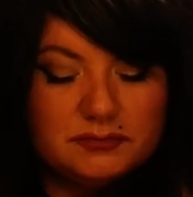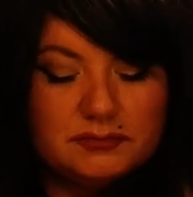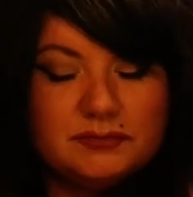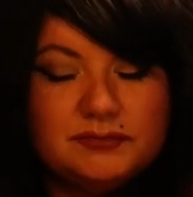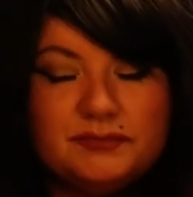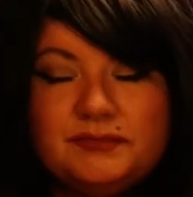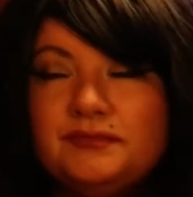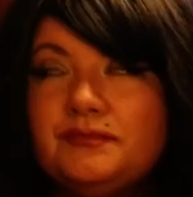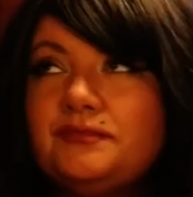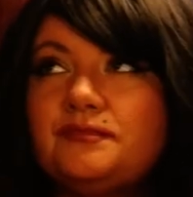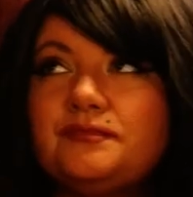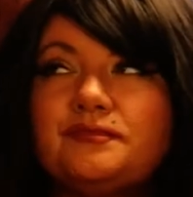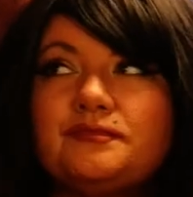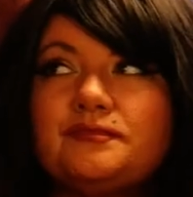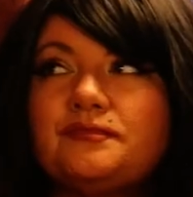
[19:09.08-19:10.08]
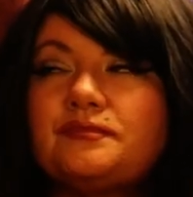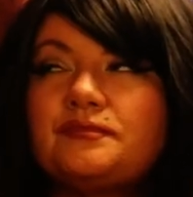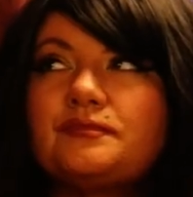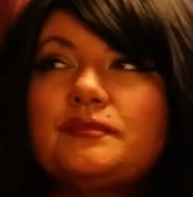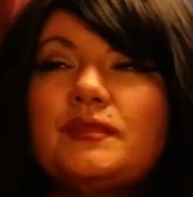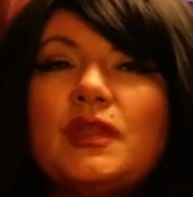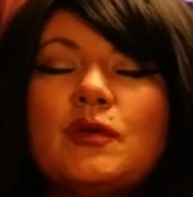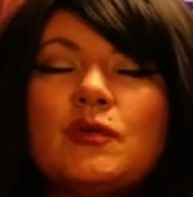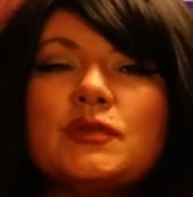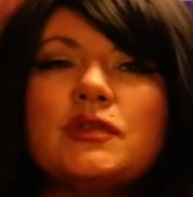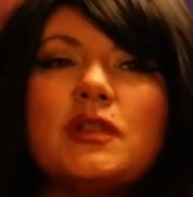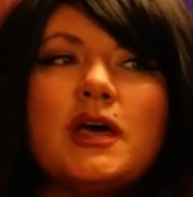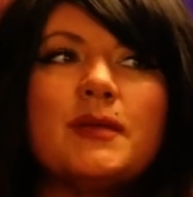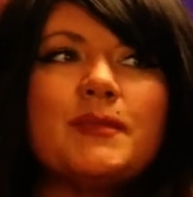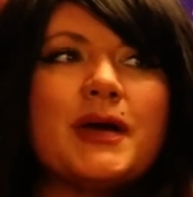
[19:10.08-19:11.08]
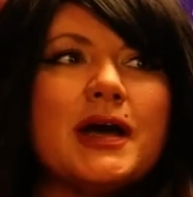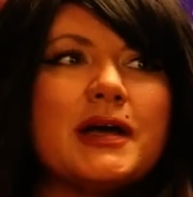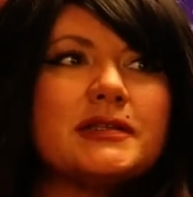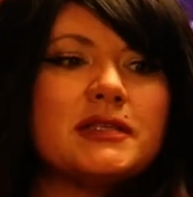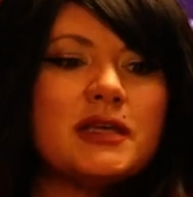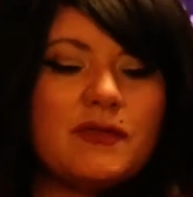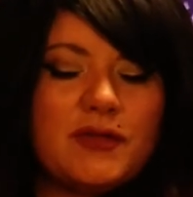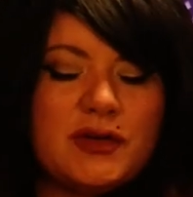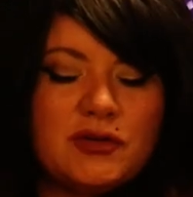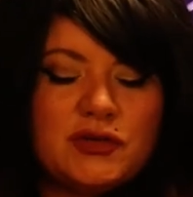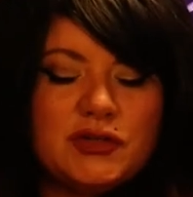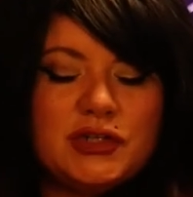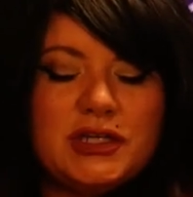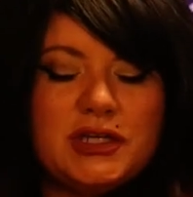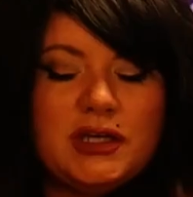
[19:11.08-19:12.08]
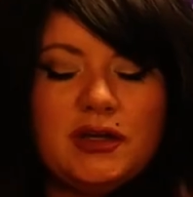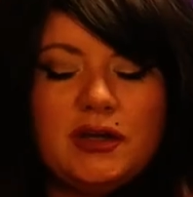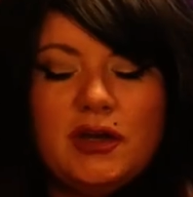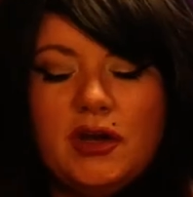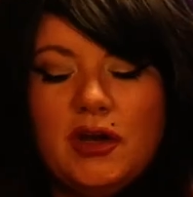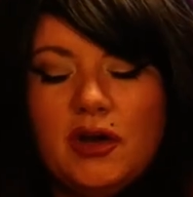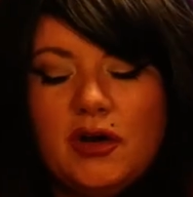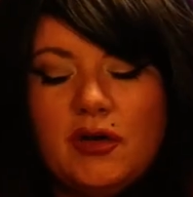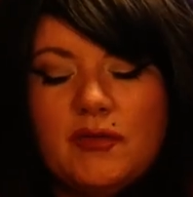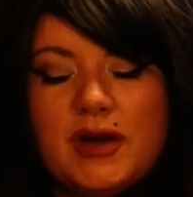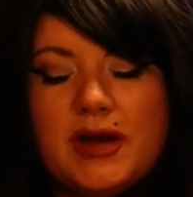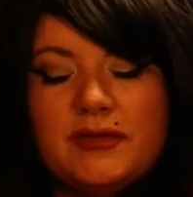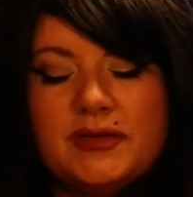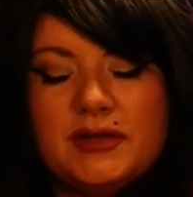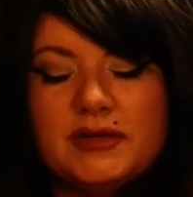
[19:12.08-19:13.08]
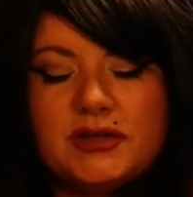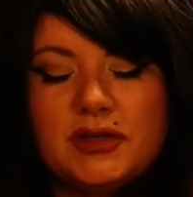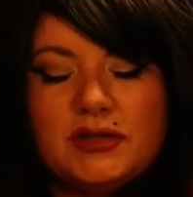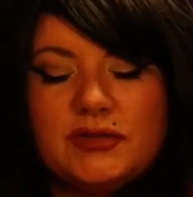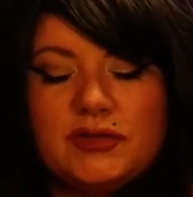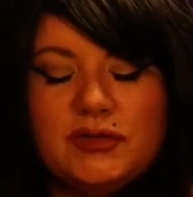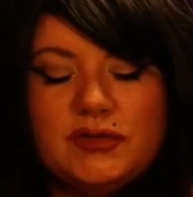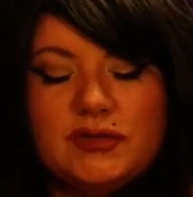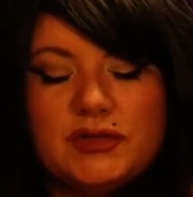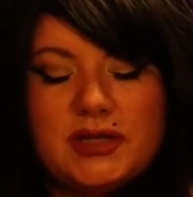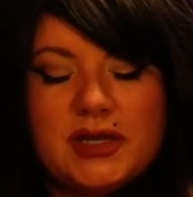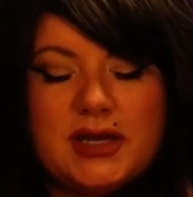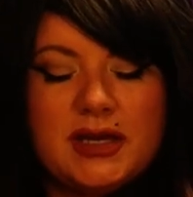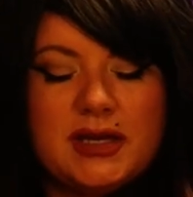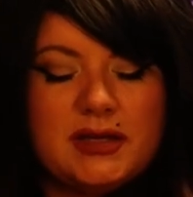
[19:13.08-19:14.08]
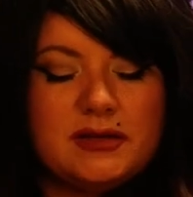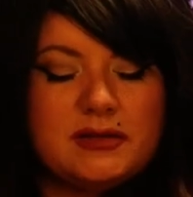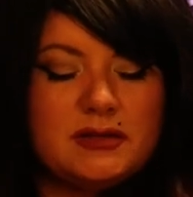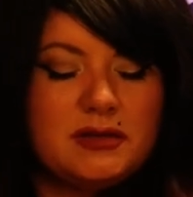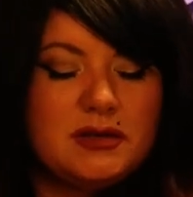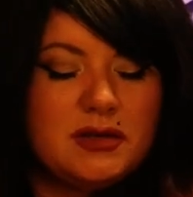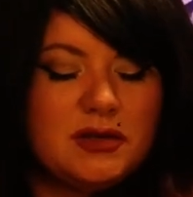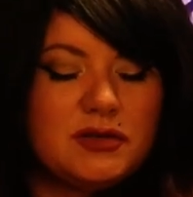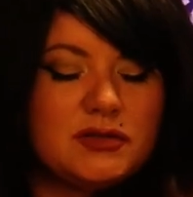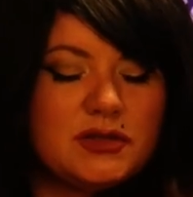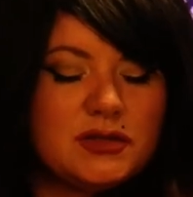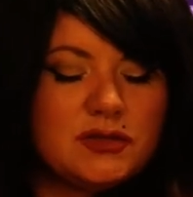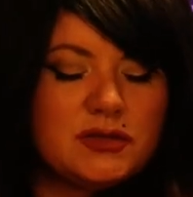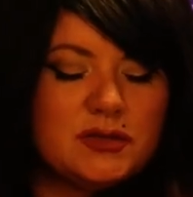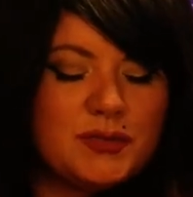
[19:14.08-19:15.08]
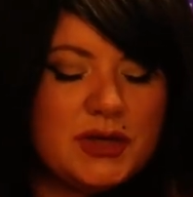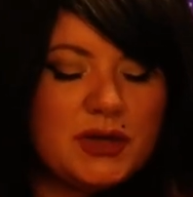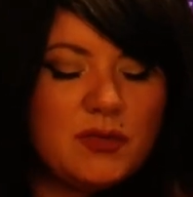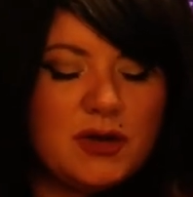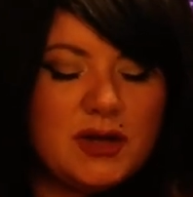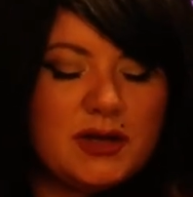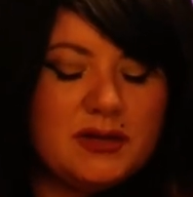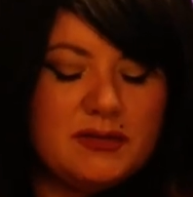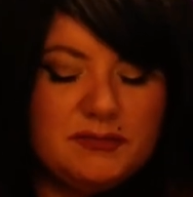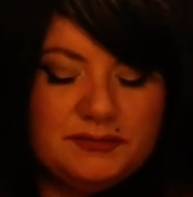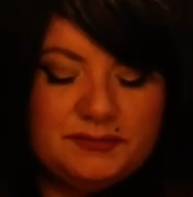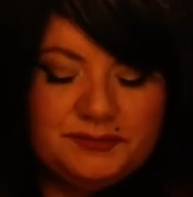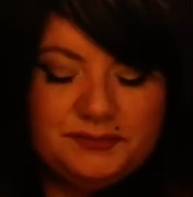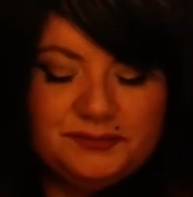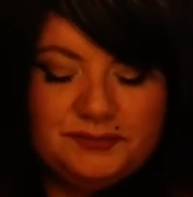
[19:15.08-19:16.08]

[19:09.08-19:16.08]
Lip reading: There was a lot of past life energy around this on Tuesday. So this was a big one.